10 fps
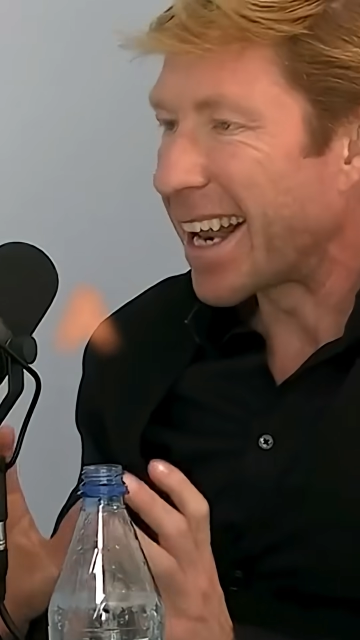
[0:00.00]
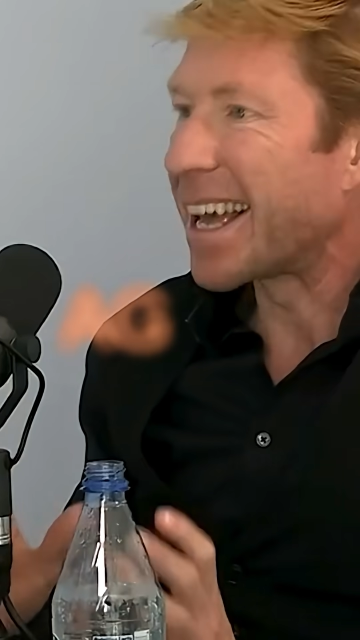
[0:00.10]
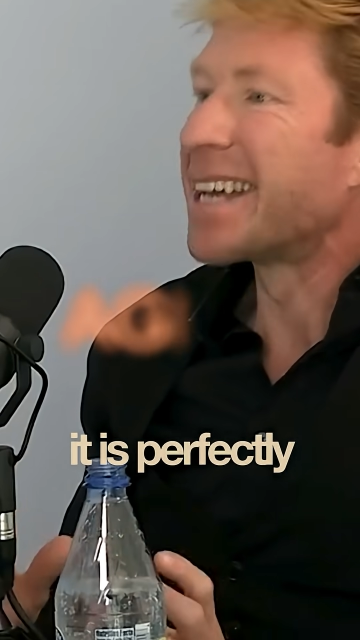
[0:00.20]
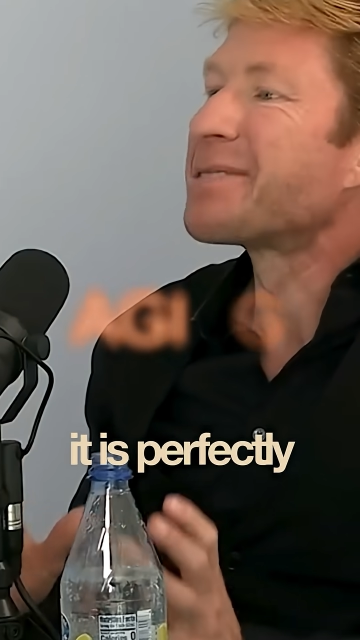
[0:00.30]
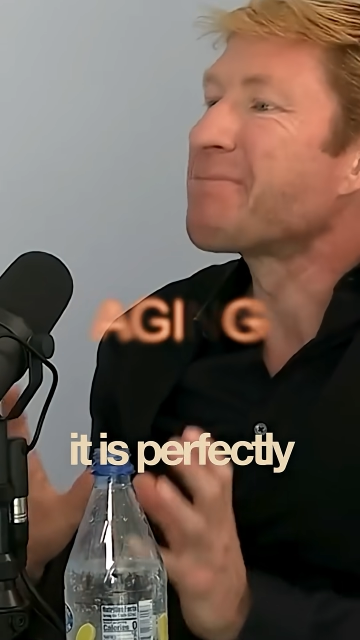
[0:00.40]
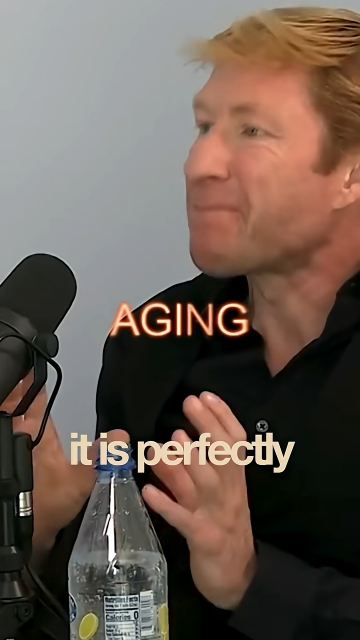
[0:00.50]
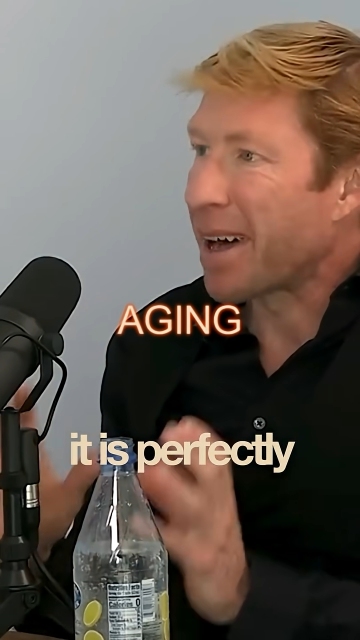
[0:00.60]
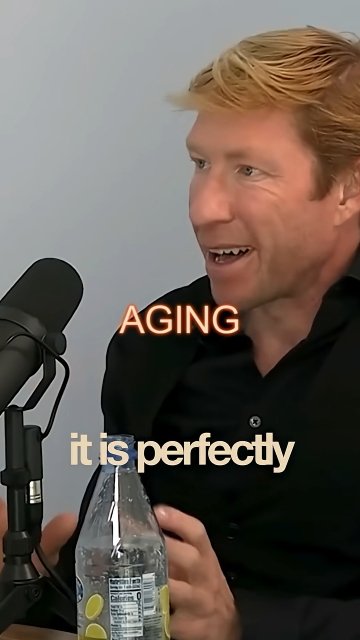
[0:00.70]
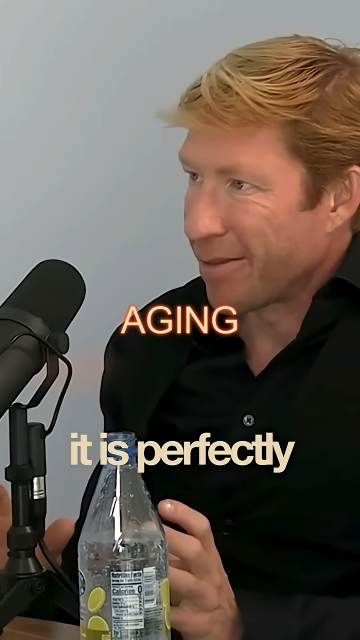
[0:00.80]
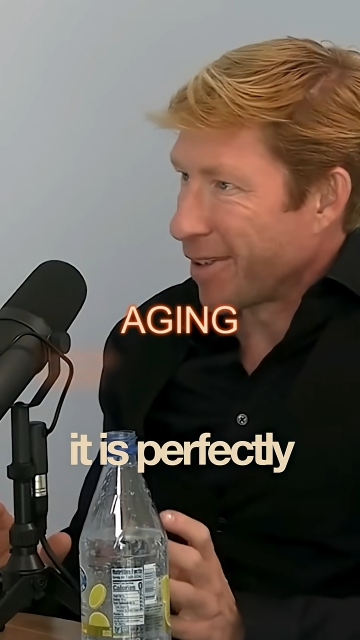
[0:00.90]
It is
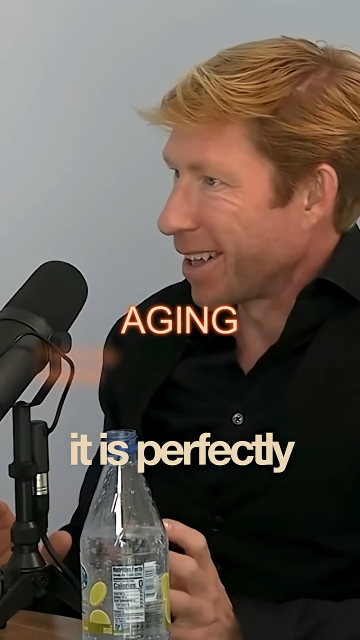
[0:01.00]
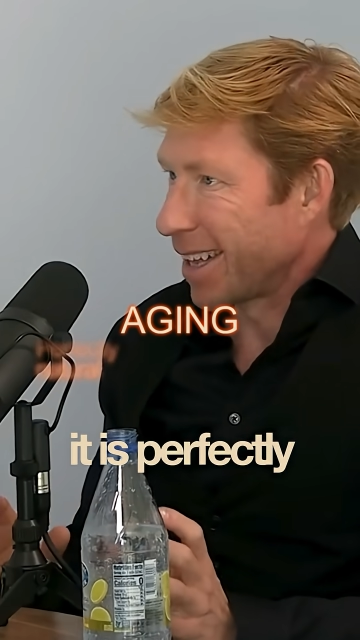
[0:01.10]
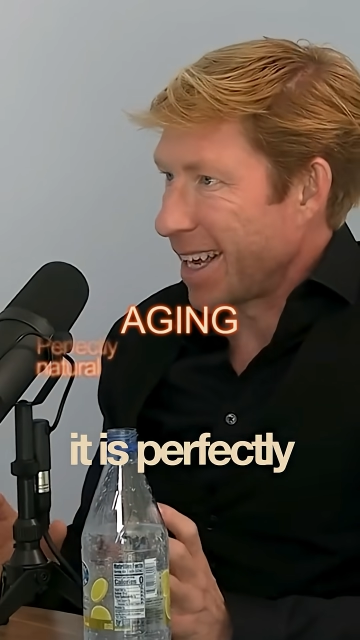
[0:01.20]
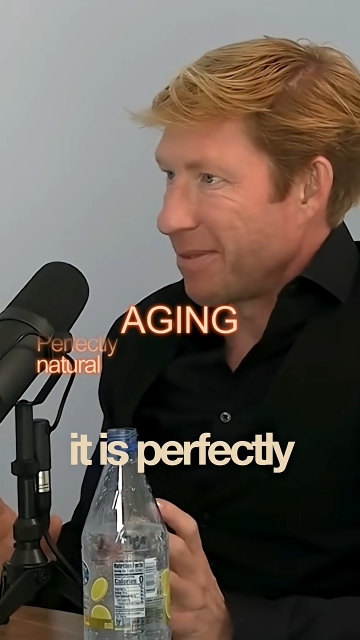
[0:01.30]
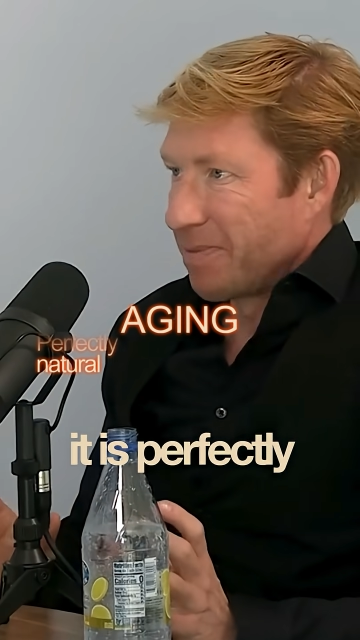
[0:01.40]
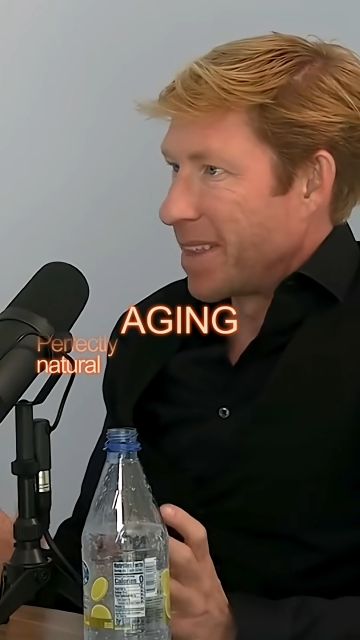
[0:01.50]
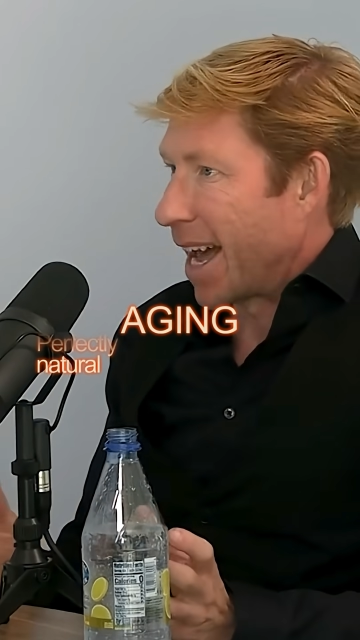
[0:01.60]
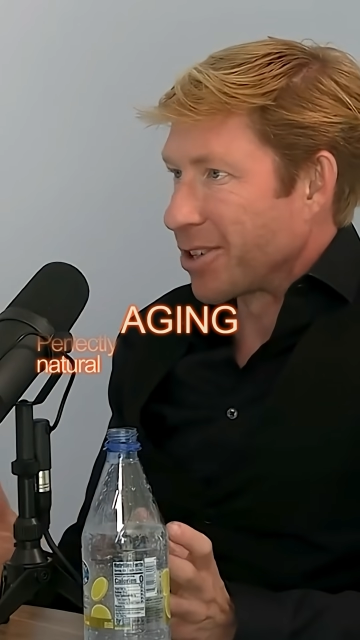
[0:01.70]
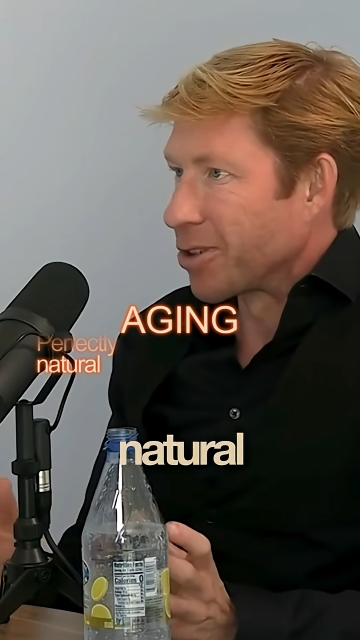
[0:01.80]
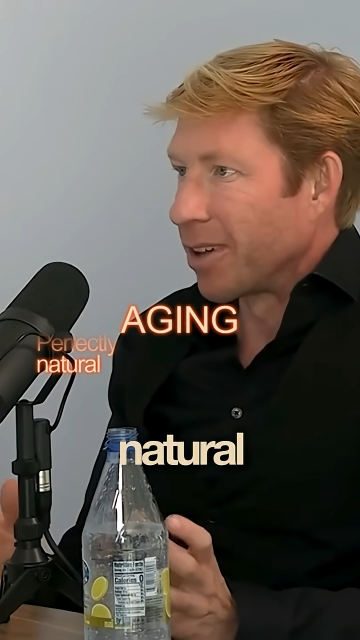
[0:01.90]
perfectly
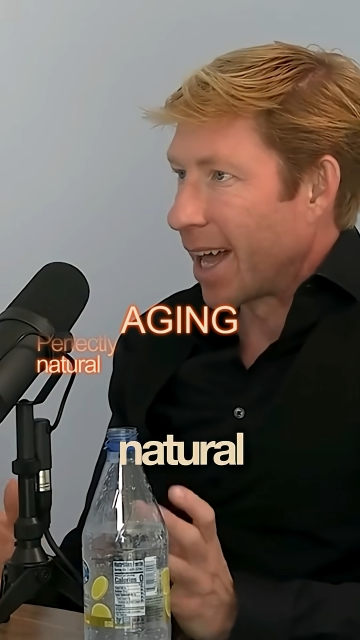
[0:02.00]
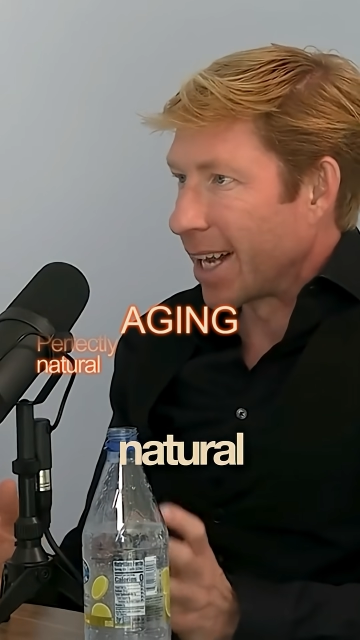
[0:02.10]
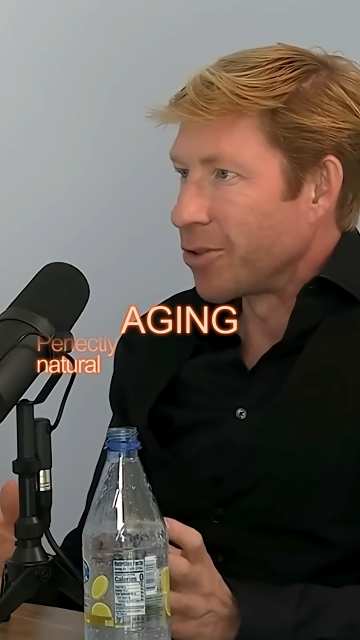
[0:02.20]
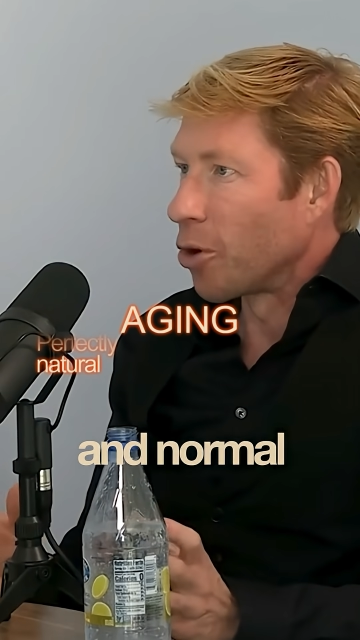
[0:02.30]
natural